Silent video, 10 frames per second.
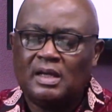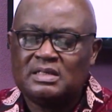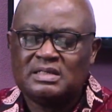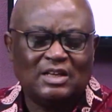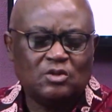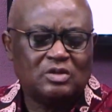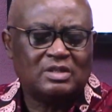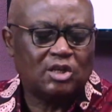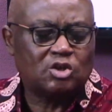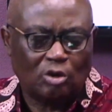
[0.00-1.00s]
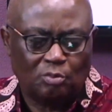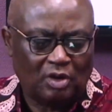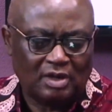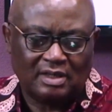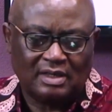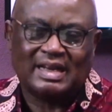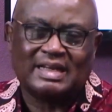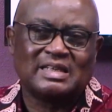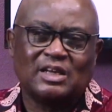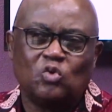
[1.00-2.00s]
He said I should take somebody. And I
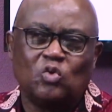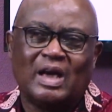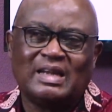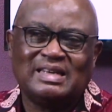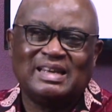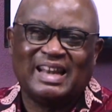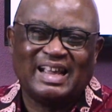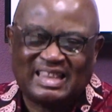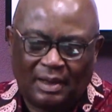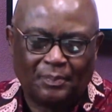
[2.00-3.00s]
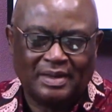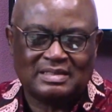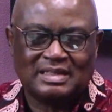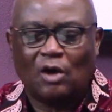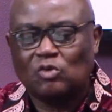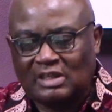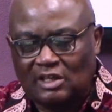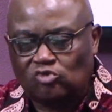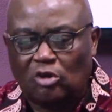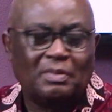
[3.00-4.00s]
said, no, I didn't like that person. I'll take
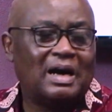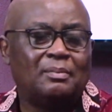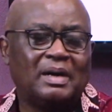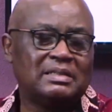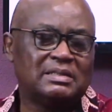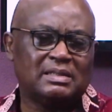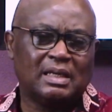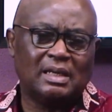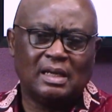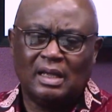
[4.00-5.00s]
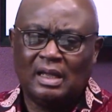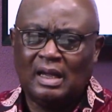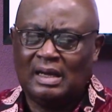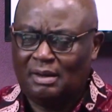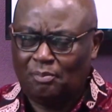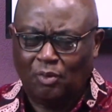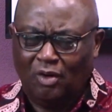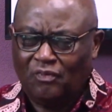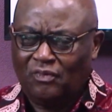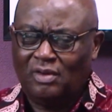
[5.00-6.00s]
Don Muhammad instead. The
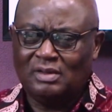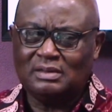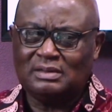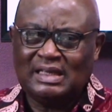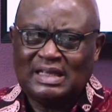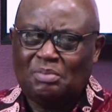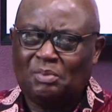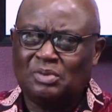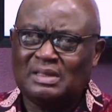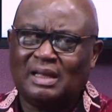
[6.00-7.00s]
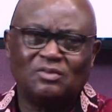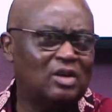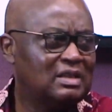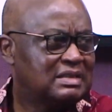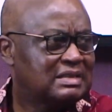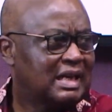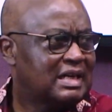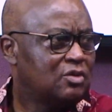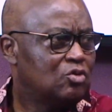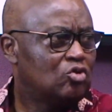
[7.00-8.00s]
Prof, tell the people that Rawlings is angry
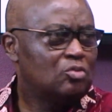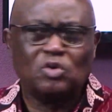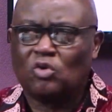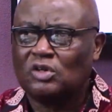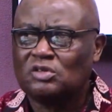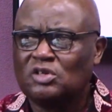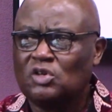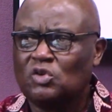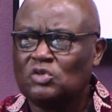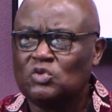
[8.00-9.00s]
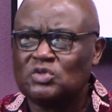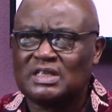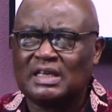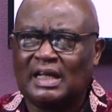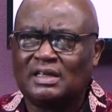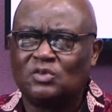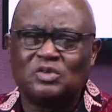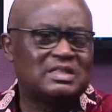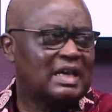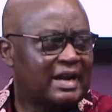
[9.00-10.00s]
with you because you said that you
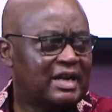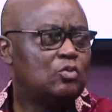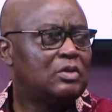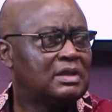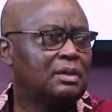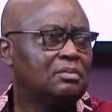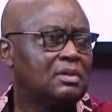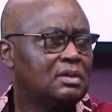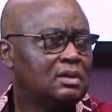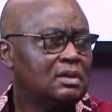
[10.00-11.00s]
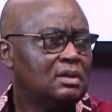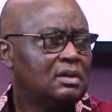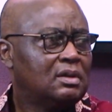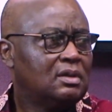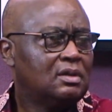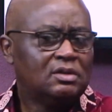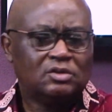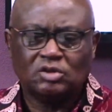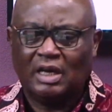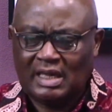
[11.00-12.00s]
disagreed with him.
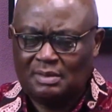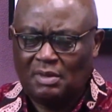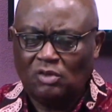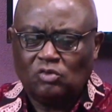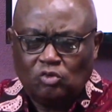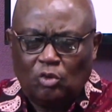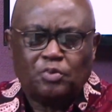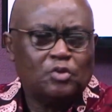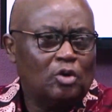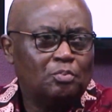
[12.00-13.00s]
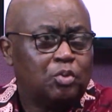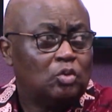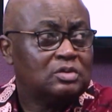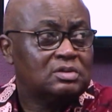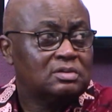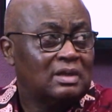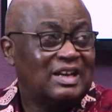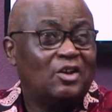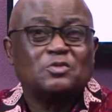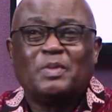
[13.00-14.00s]
So I came out to the opinion polls, and that
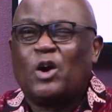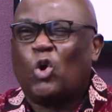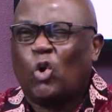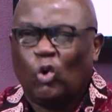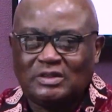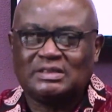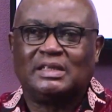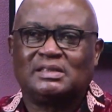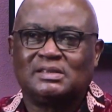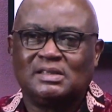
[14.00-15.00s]
was my closest.